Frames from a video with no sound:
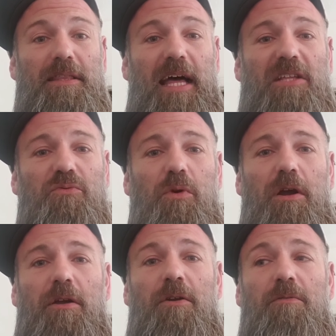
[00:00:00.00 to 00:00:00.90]
that's
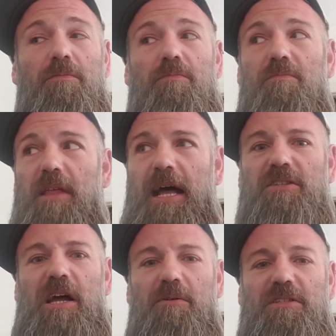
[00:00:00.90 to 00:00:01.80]

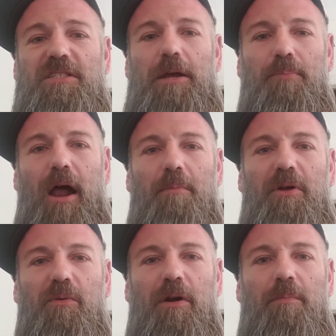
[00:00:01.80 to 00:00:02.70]
I would say
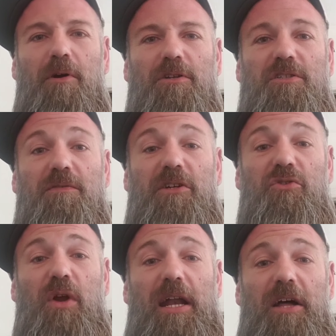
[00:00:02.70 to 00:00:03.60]
probably where most of
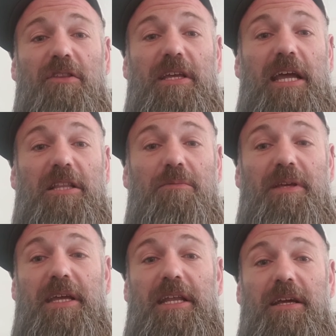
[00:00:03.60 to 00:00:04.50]
us right out the gate at the
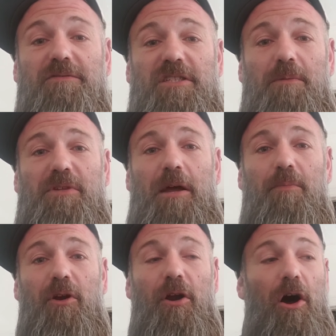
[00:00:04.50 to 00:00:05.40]
beginning of
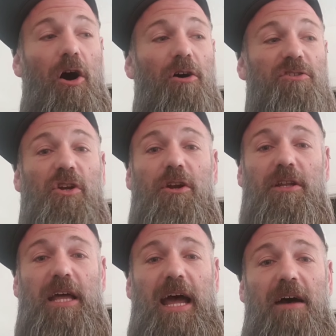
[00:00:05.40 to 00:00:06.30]
September all
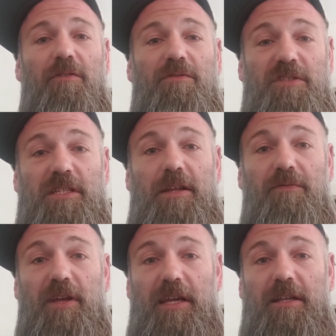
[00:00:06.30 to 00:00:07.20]
started to have a
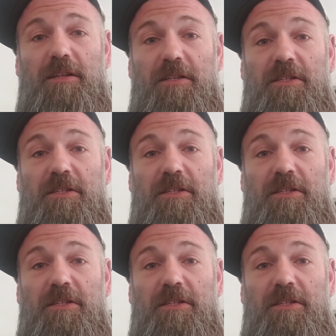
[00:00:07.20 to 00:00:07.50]
significant